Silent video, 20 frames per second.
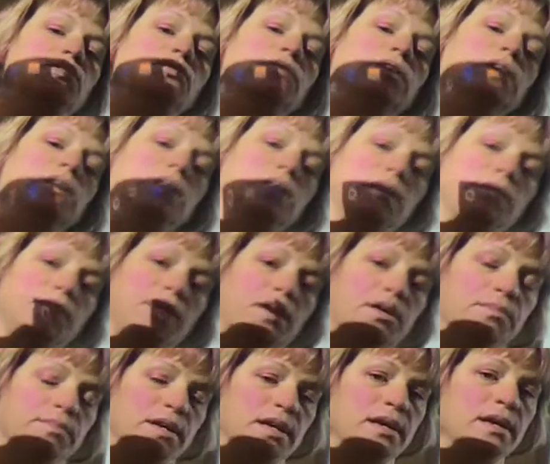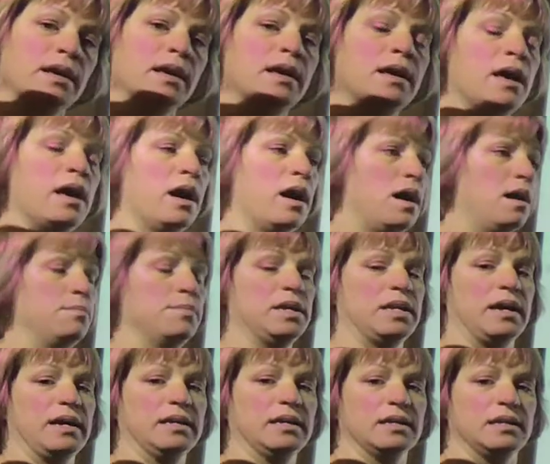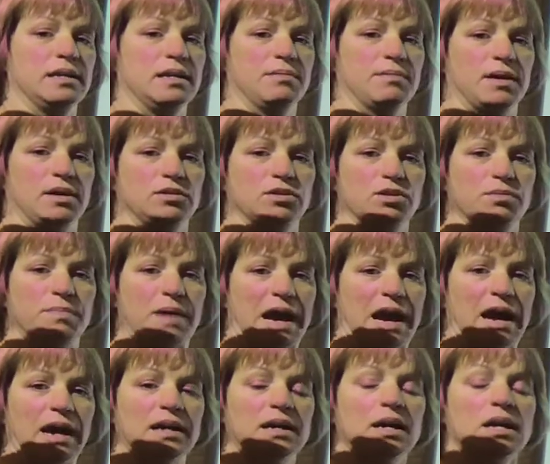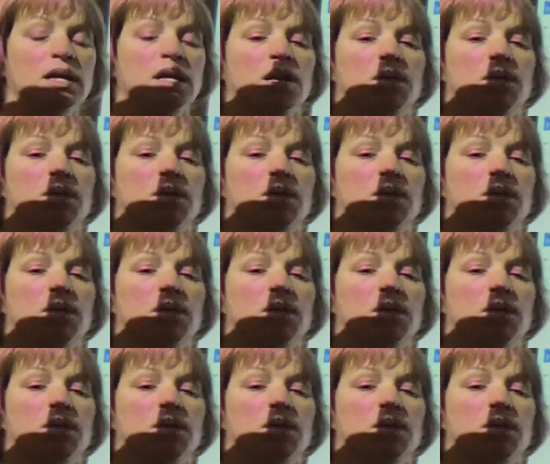you can email me and I can email you back.